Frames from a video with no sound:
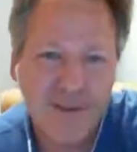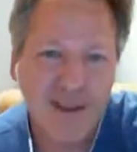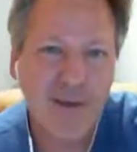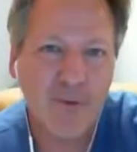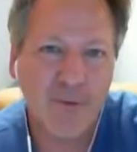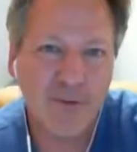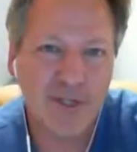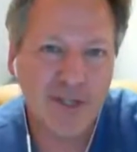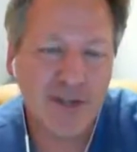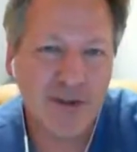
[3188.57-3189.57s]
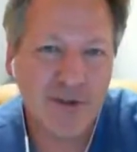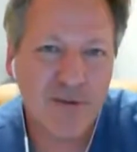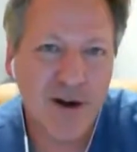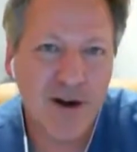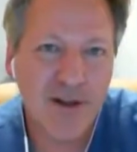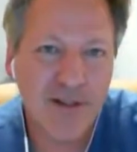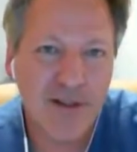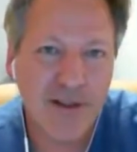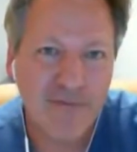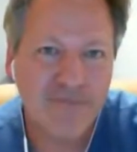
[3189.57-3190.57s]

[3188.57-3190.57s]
and we will see you online.